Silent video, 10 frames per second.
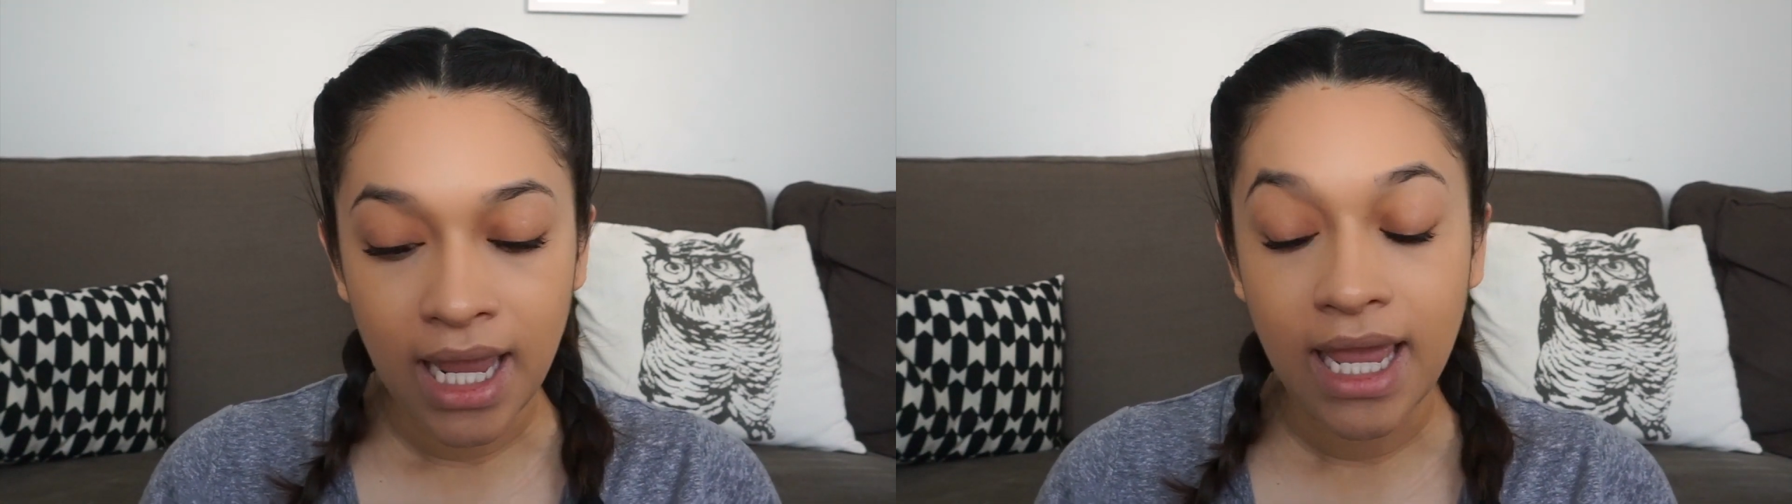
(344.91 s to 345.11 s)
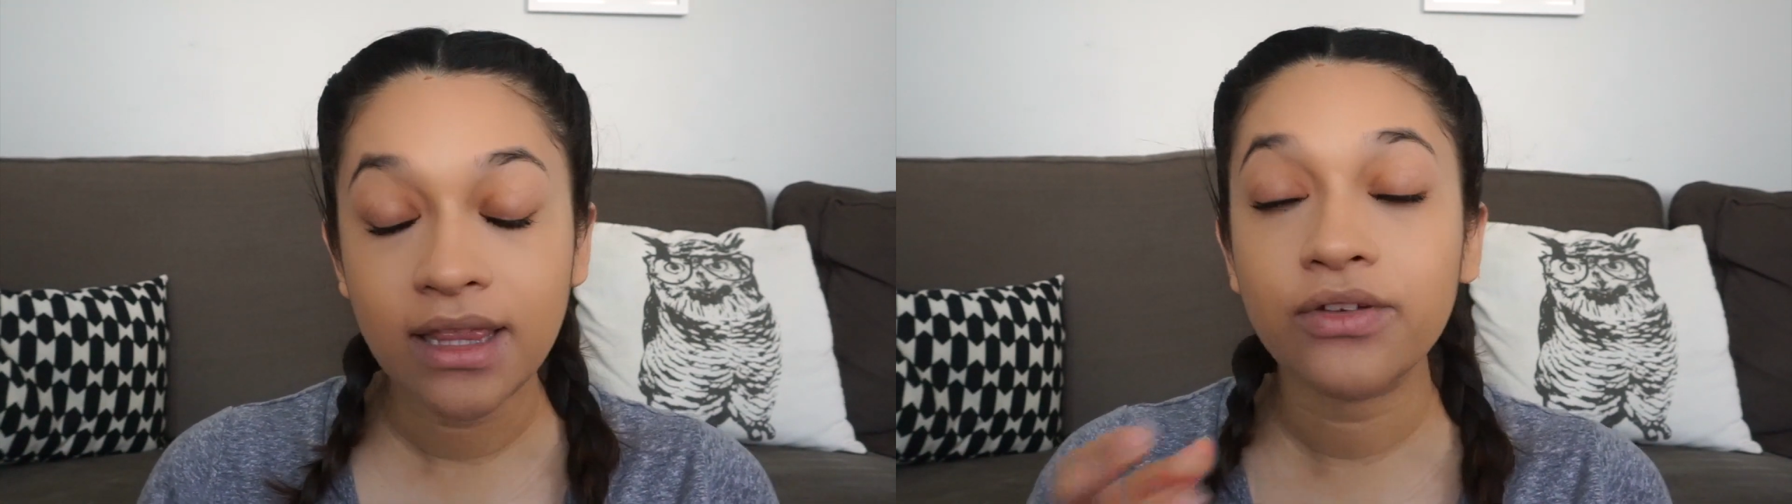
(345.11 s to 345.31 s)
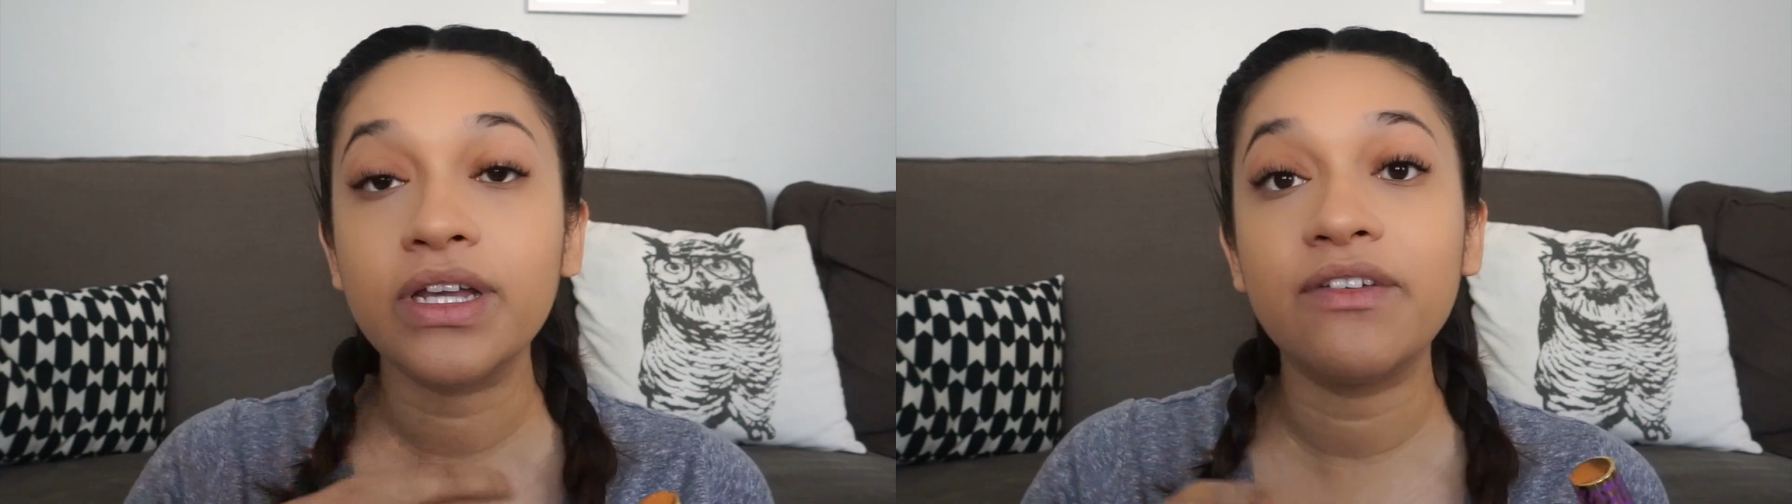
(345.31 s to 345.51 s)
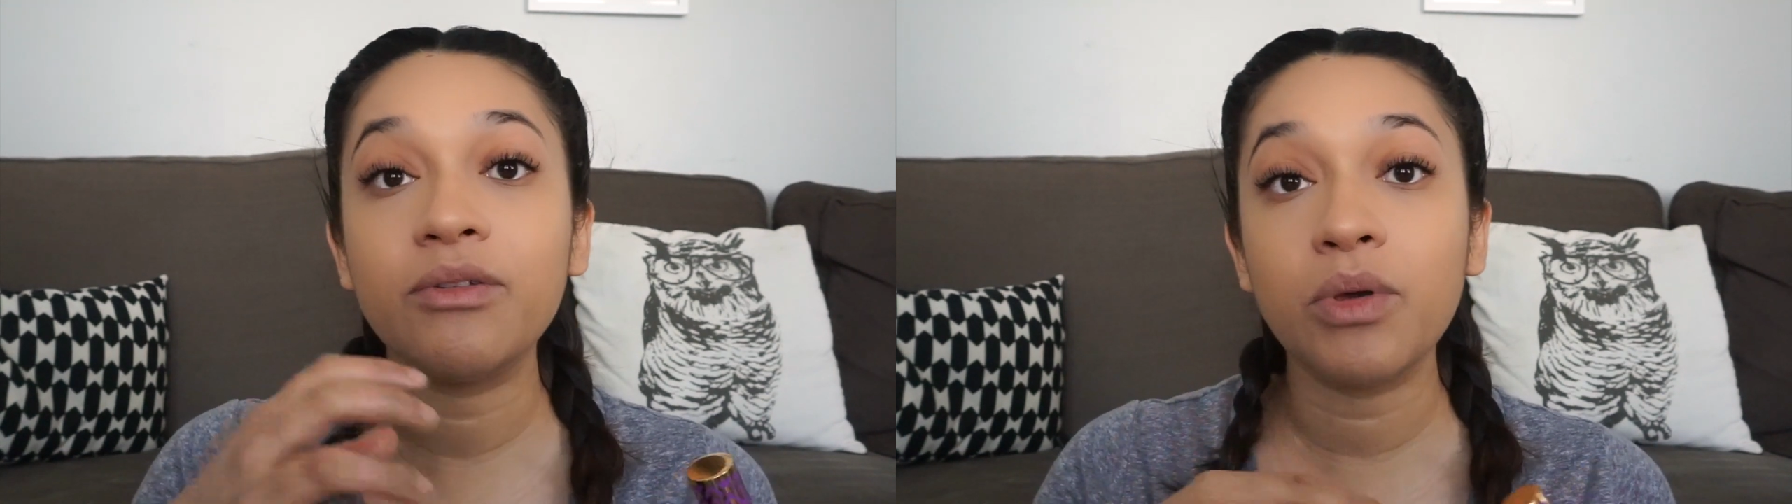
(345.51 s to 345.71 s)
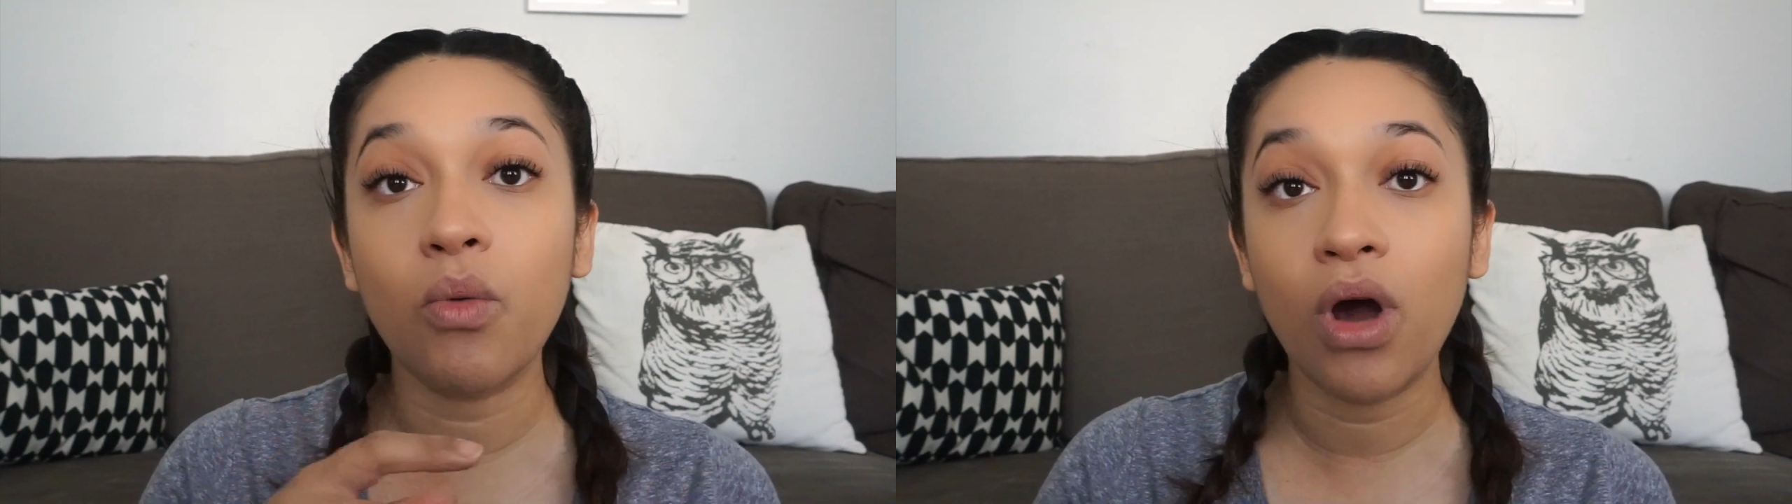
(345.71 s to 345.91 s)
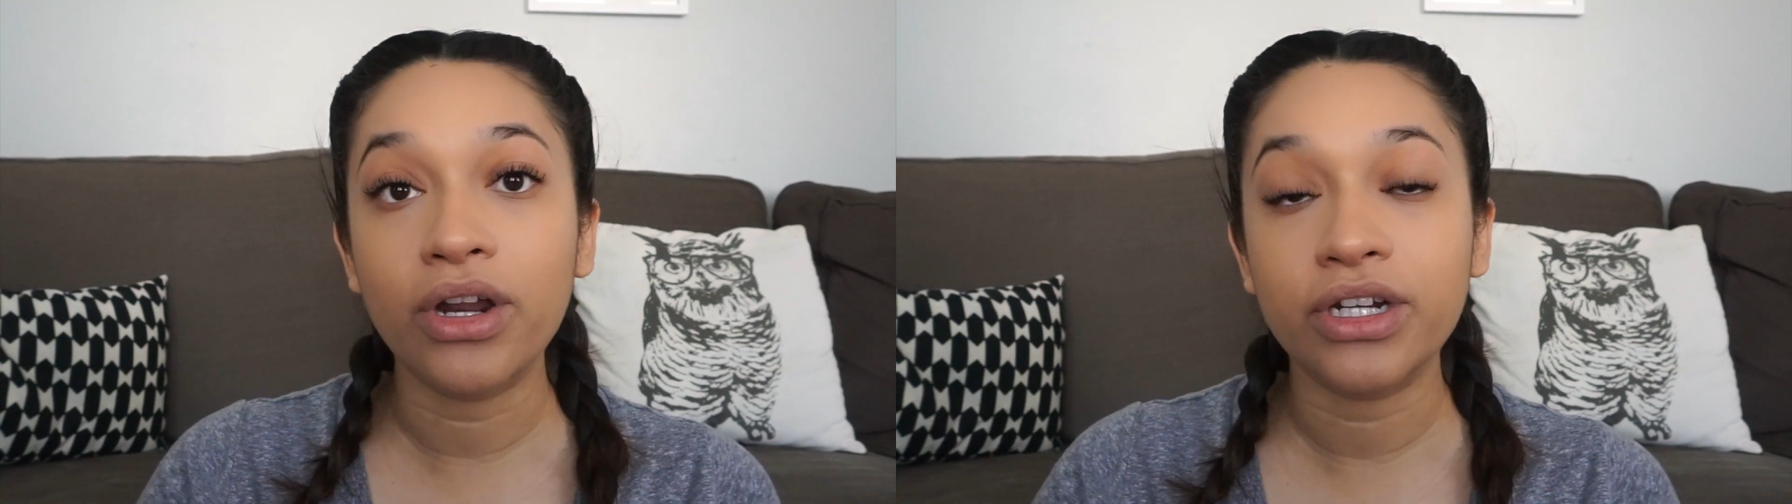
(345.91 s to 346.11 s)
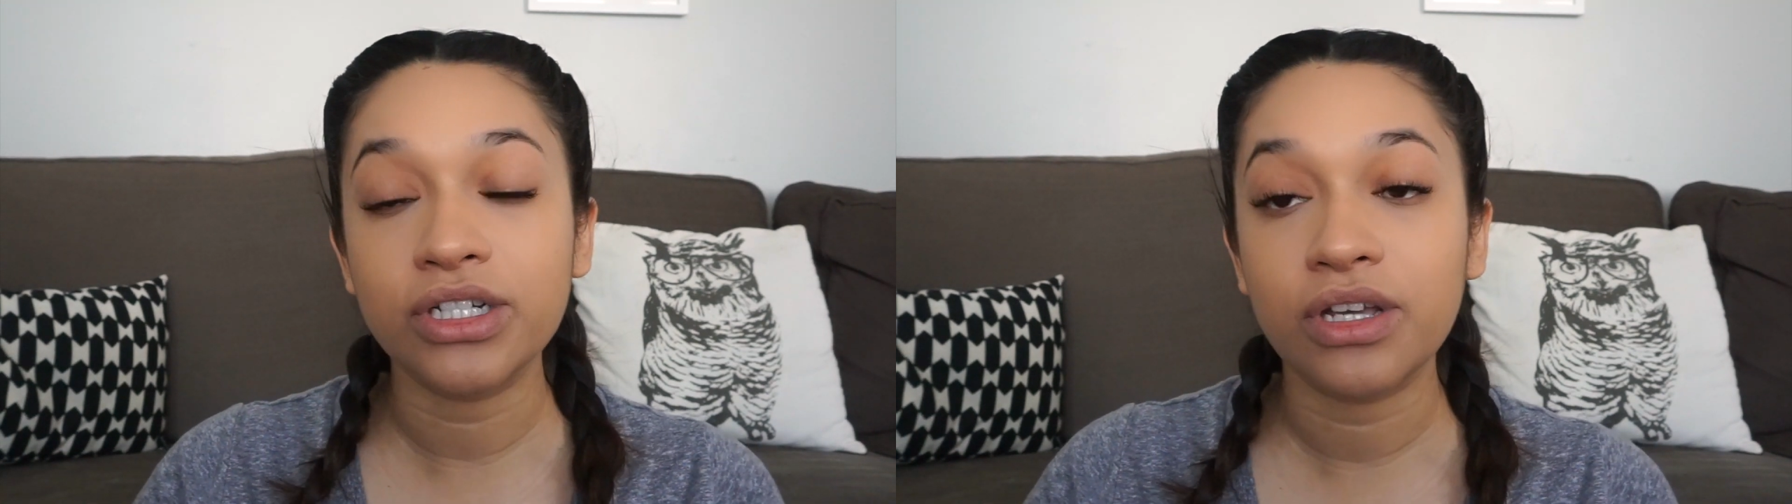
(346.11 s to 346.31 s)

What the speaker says: and they were giving me water,